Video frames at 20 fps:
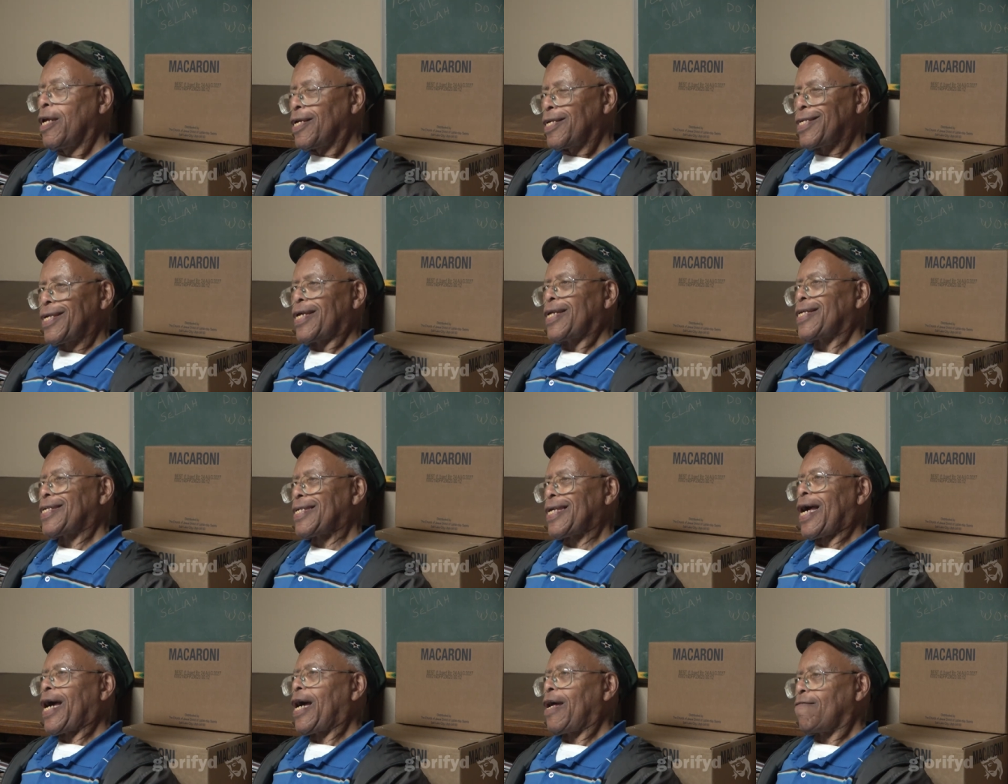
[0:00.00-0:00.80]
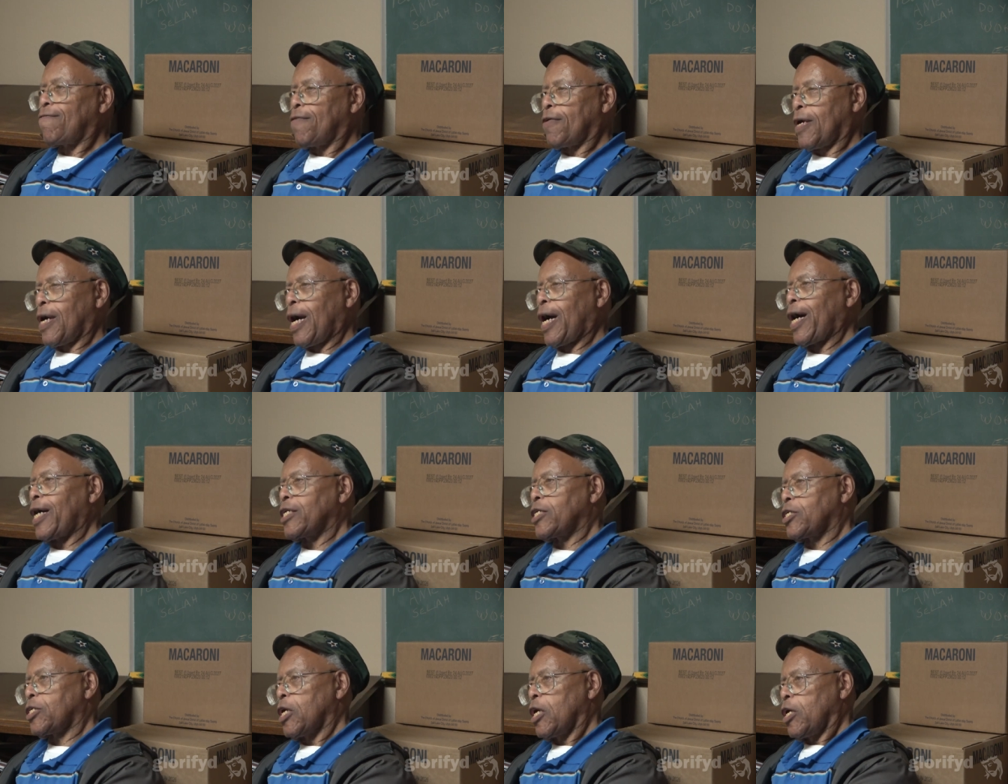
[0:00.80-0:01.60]
set aside for
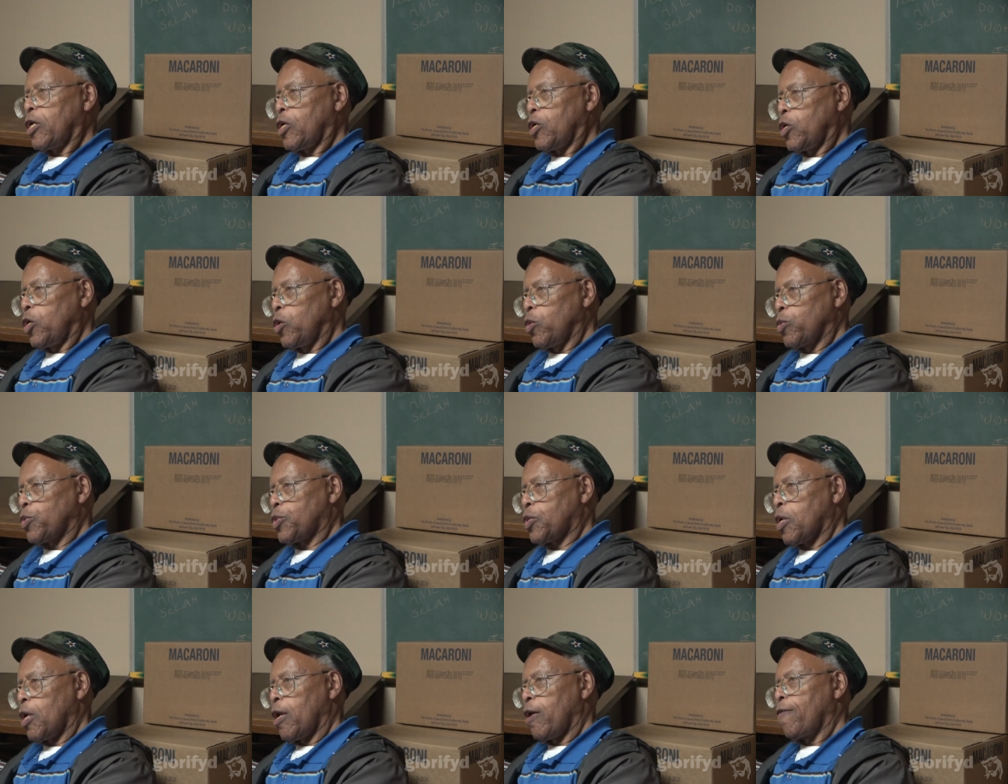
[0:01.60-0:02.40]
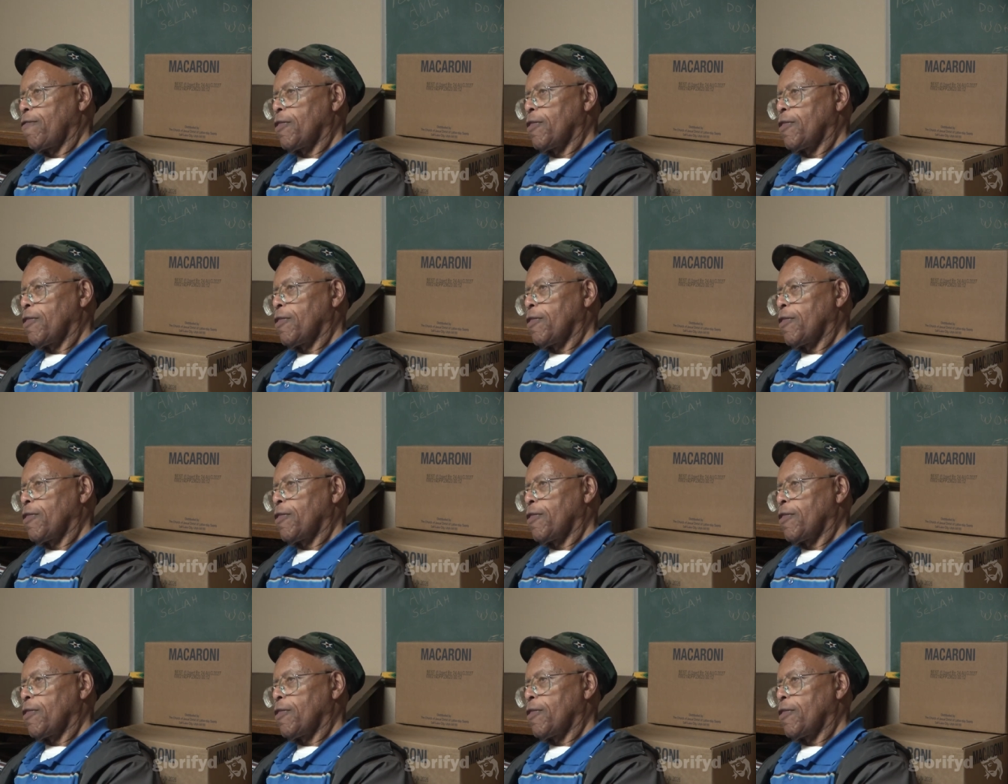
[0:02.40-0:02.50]
God's use